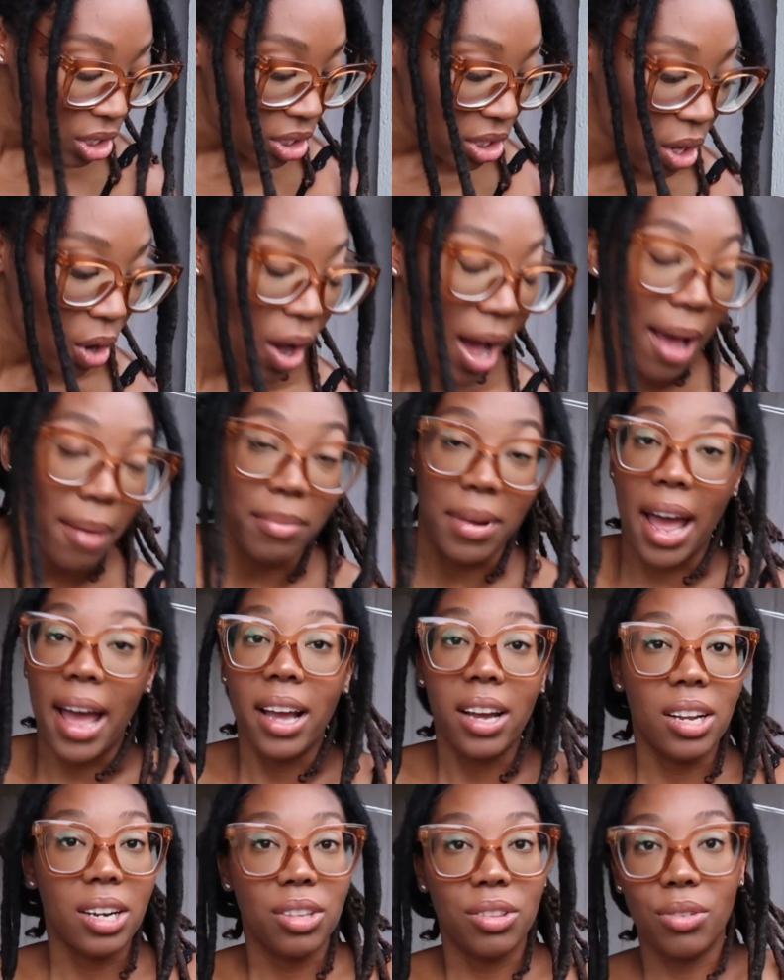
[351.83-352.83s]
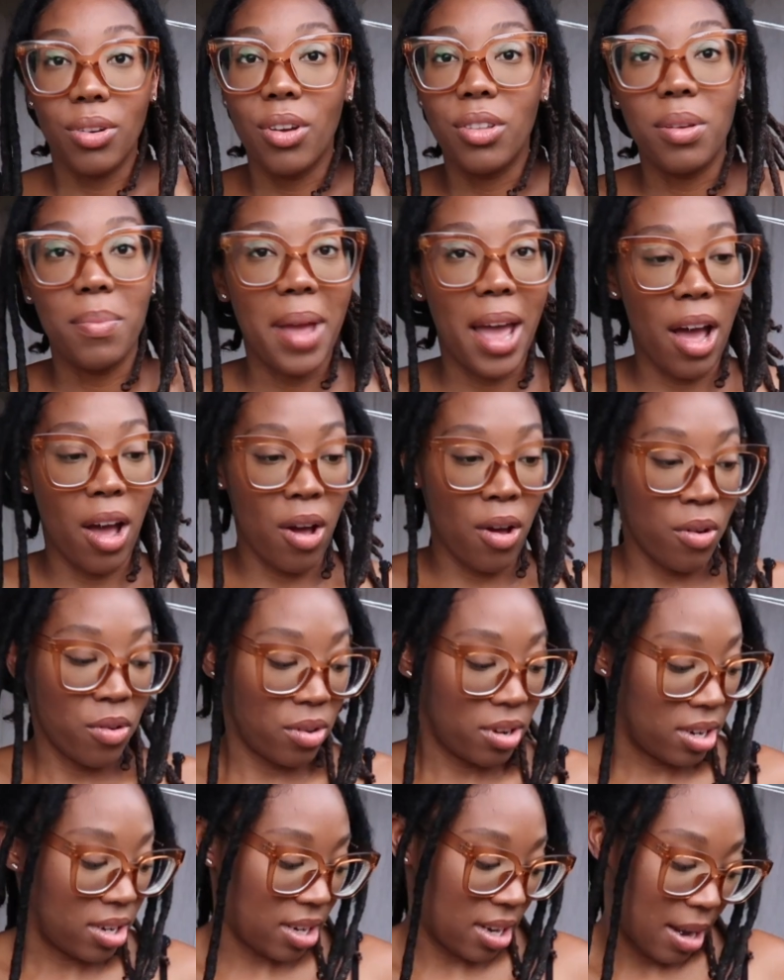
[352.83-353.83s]
So I'm not going to throw them out.
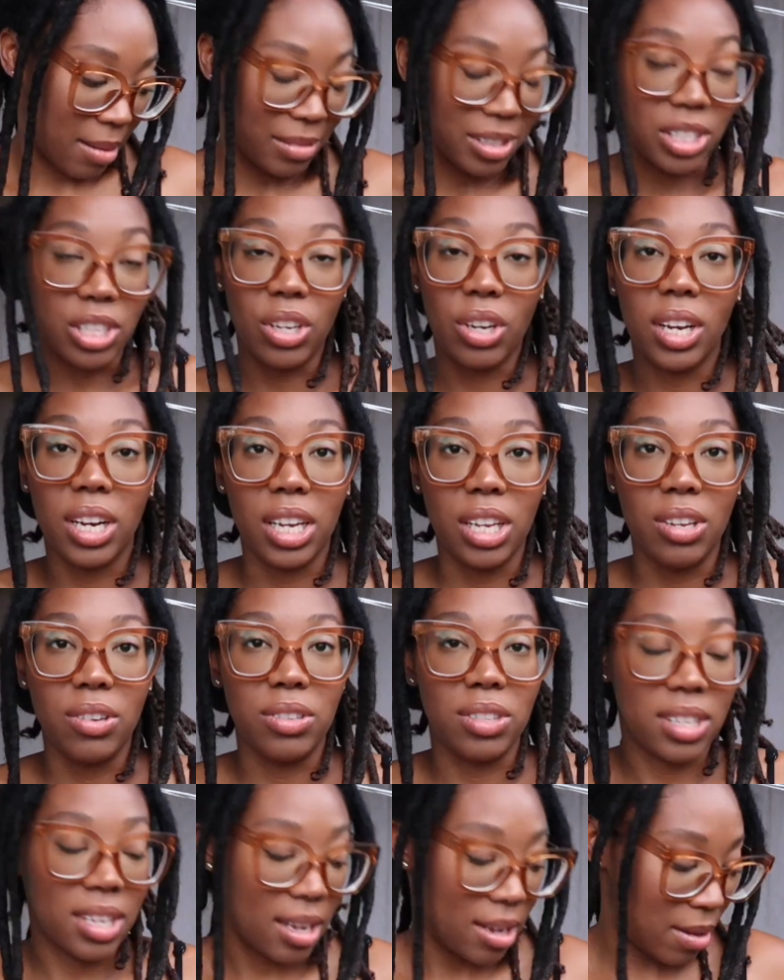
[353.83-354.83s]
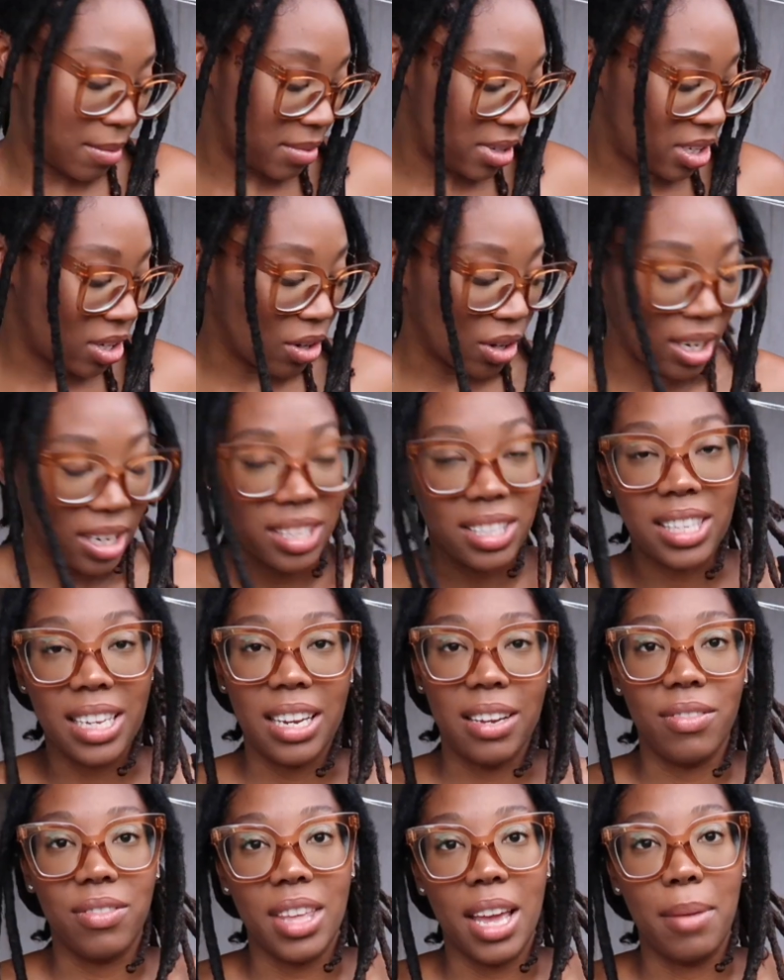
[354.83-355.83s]
I'm still going to use them, still going to see
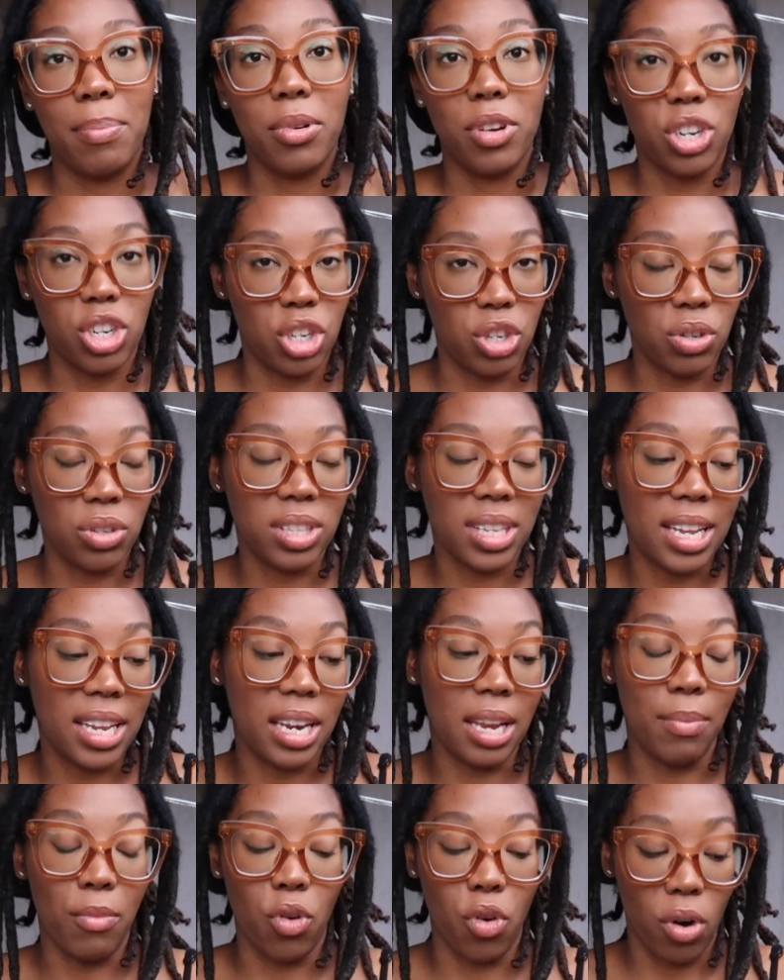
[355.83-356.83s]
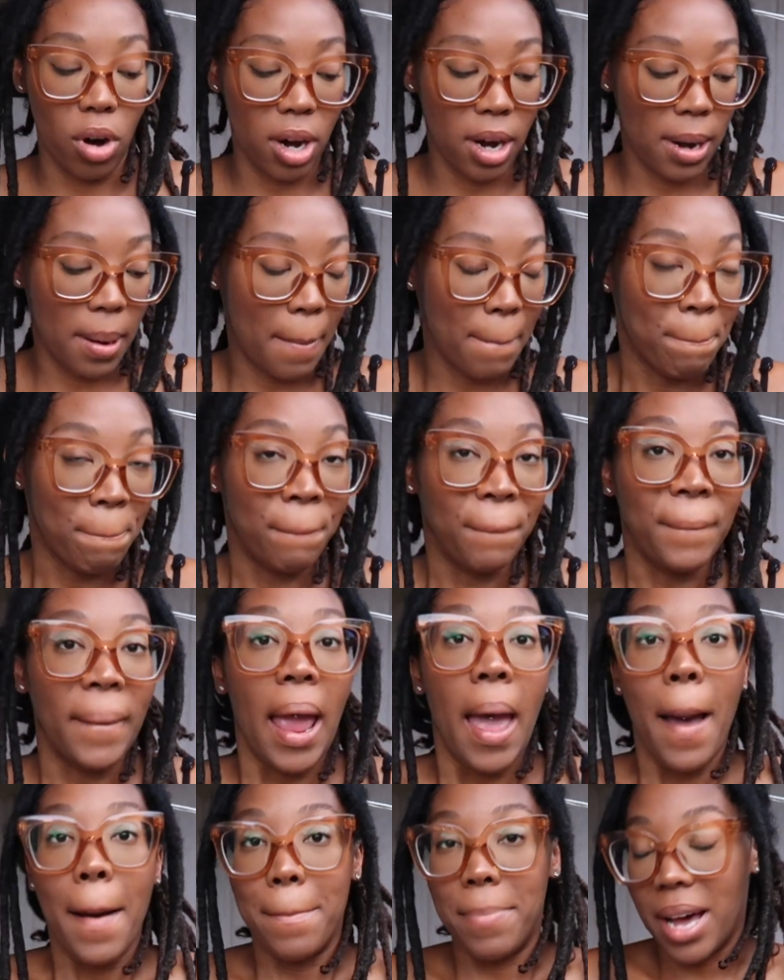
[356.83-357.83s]
if they produce any more,
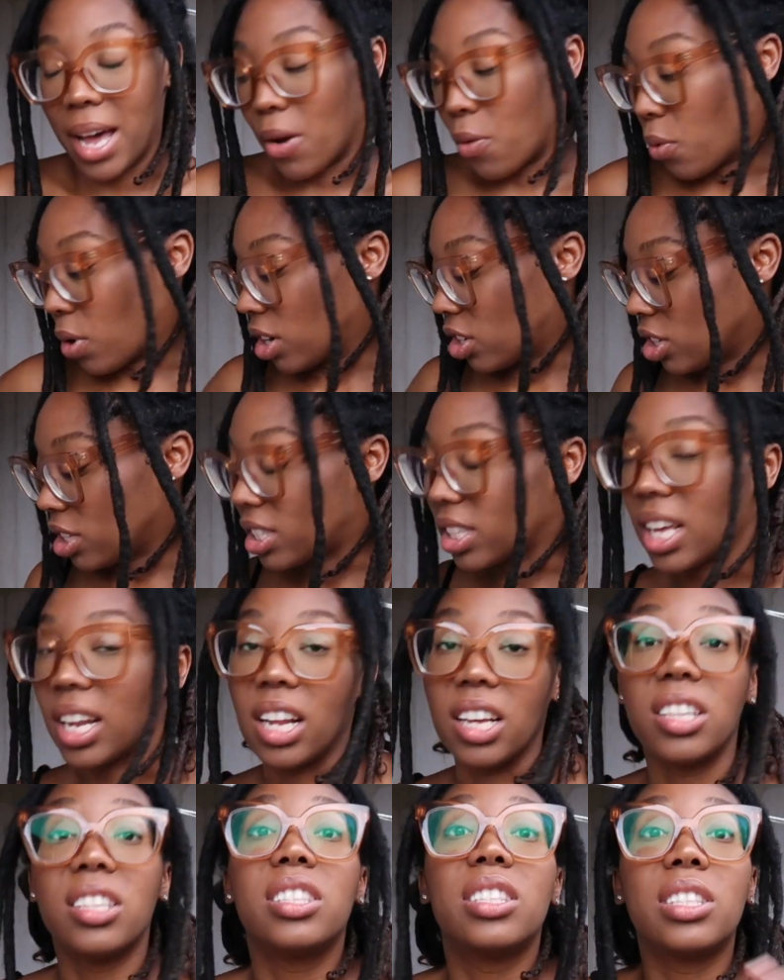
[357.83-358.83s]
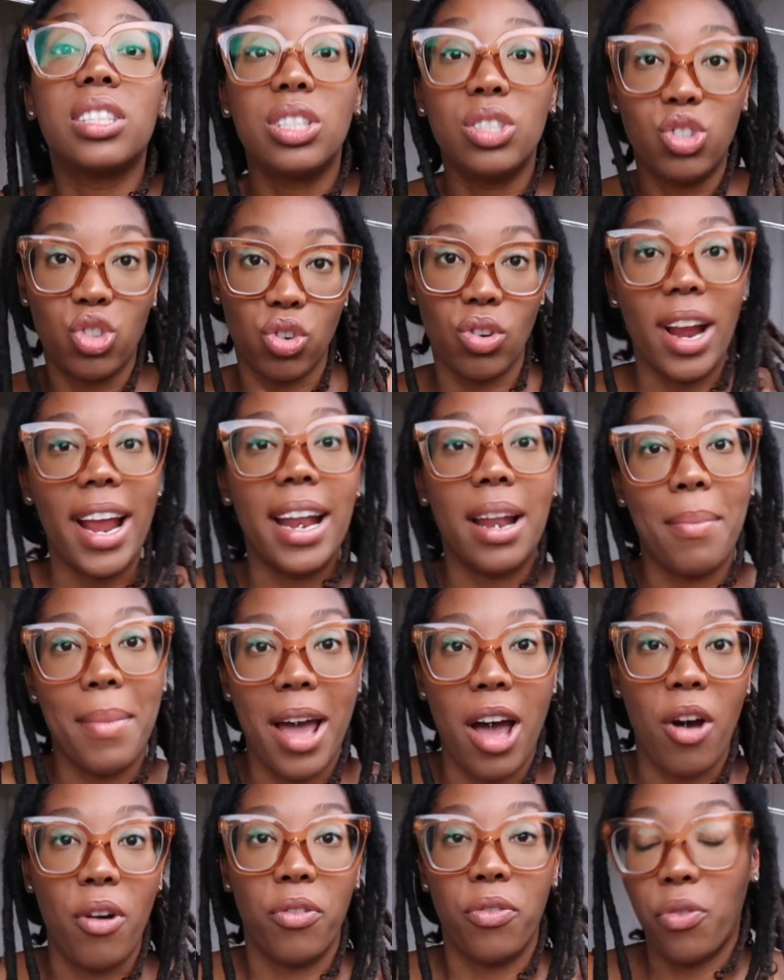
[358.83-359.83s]
but we're just going to trade them
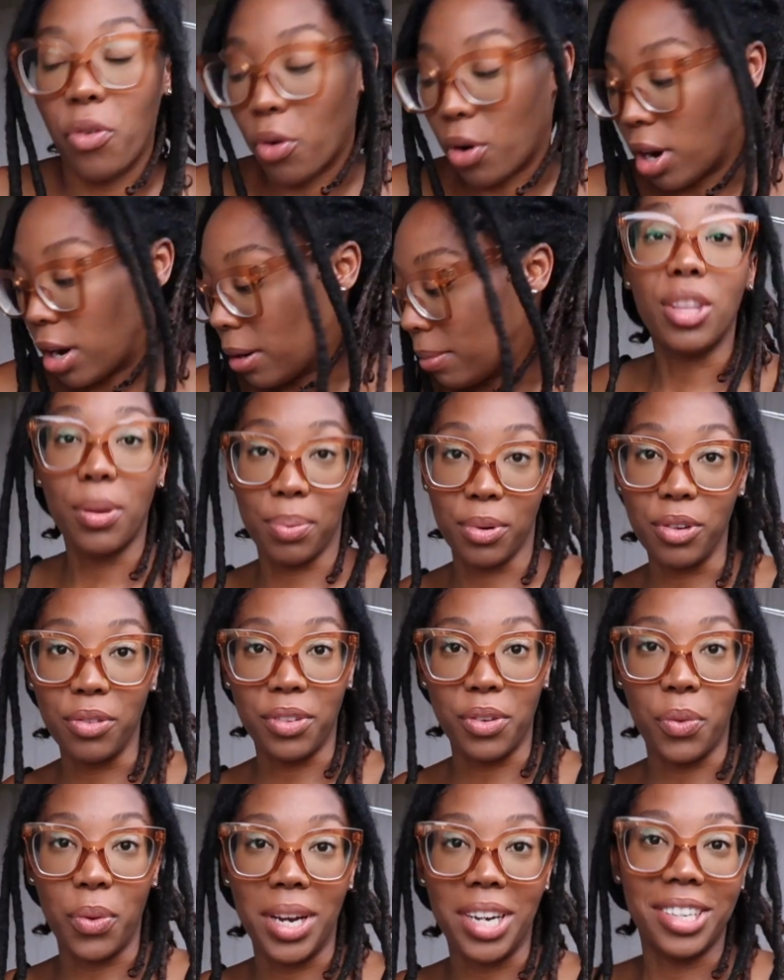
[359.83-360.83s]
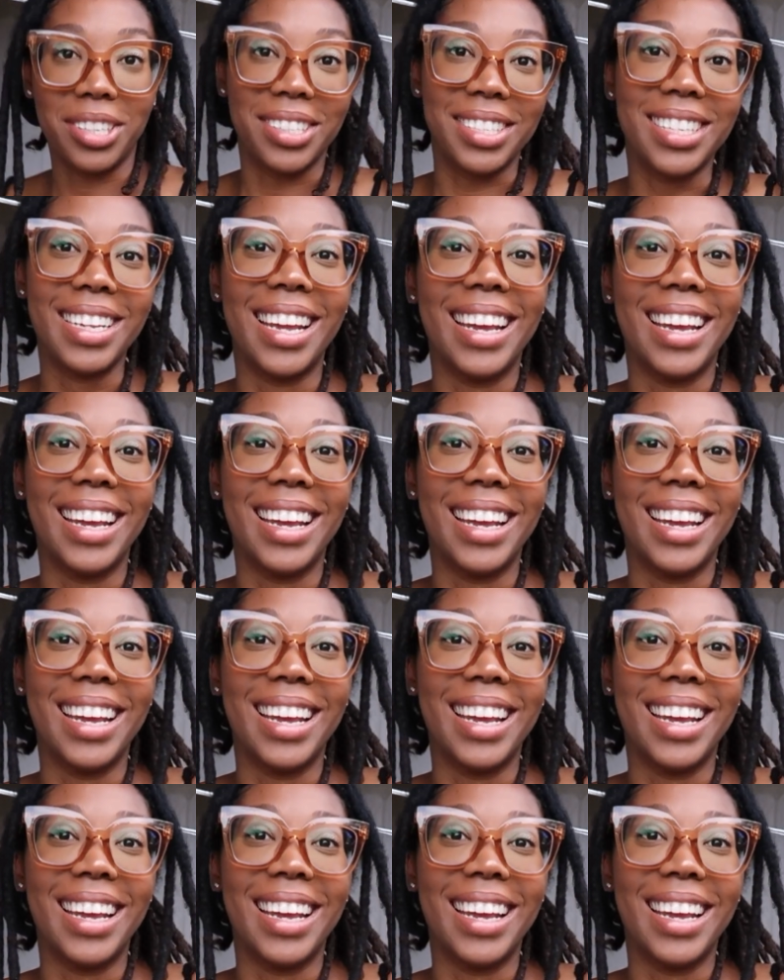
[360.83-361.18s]
out for the proven winners.